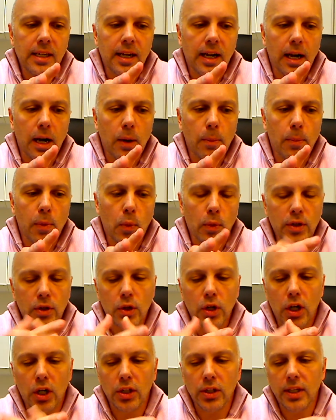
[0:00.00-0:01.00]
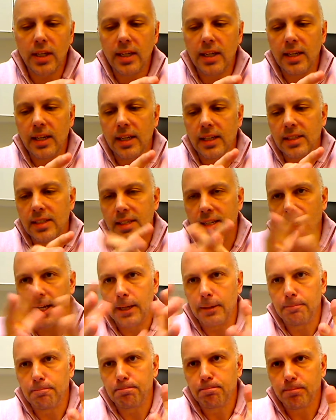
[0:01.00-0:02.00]
Uh, but when you call in and
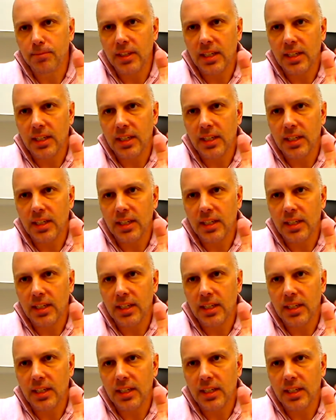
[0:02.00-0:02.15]
say,